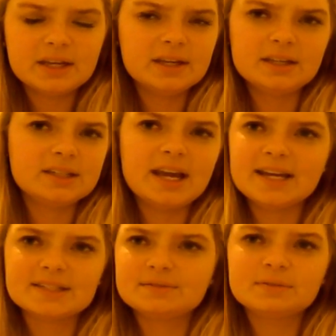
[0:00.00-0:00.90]
It
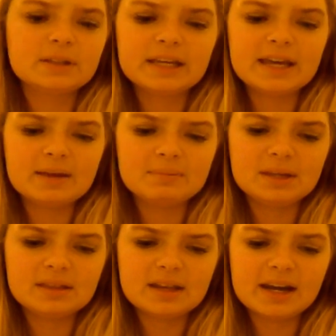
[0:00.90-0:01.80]
hasn't fully hit
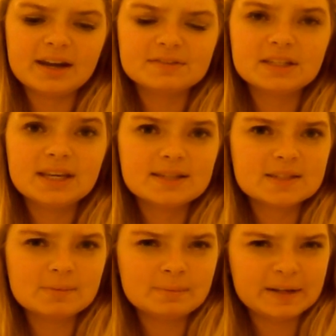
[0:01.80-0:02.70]
me that I have to kiss
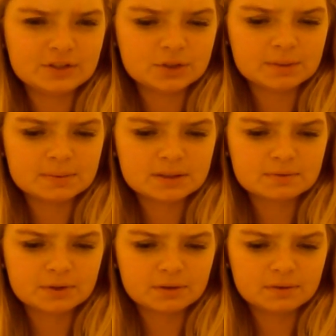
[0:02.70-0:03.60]
some of my dreams
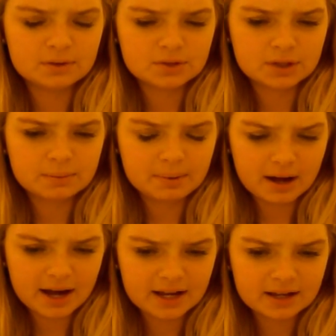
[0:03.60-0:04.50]
for the future
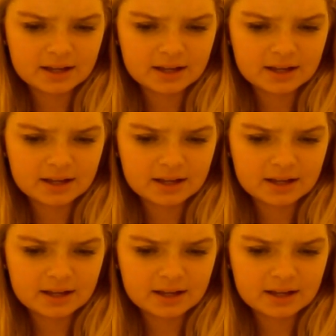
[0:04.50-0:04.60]
goodbye.